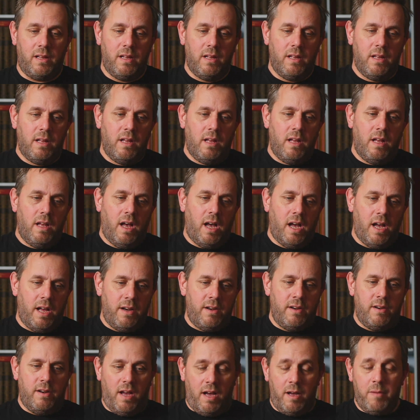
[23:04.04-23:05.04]
And
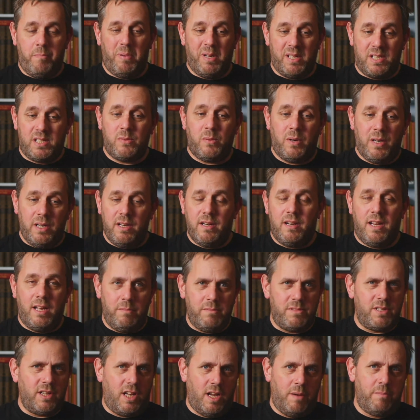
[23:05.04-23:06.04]
I persuaded him to
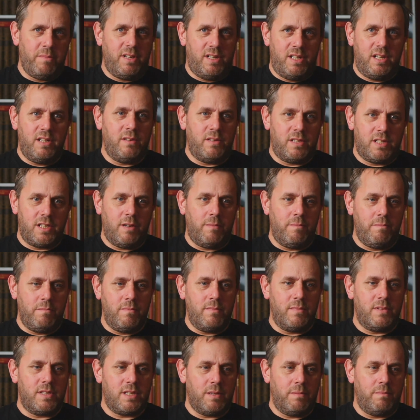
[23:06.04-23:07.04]
come and do some
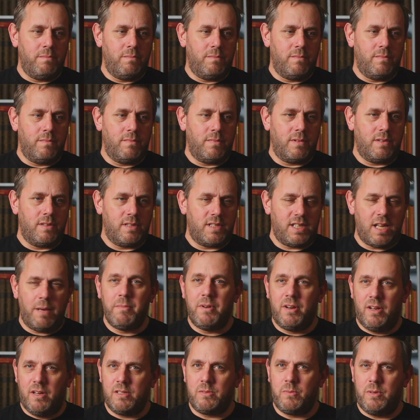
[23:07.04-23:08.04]

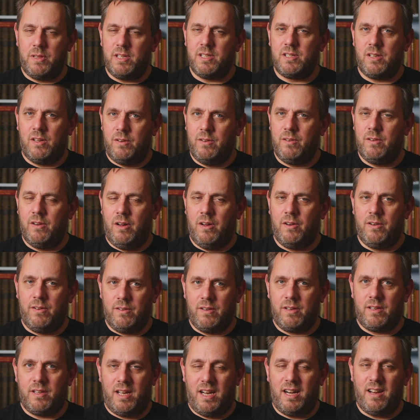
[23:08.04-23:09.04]
seminars with us on
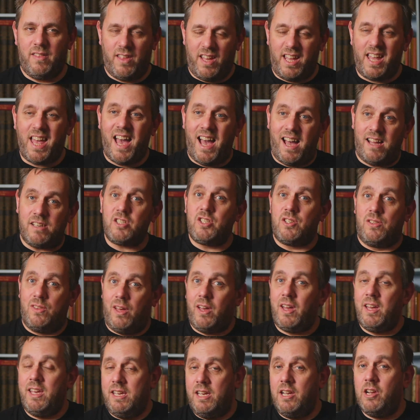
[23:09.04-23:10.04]
kind of the catch that he
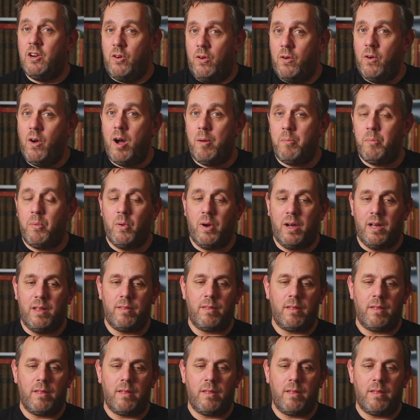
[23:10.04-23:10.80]
grew up with.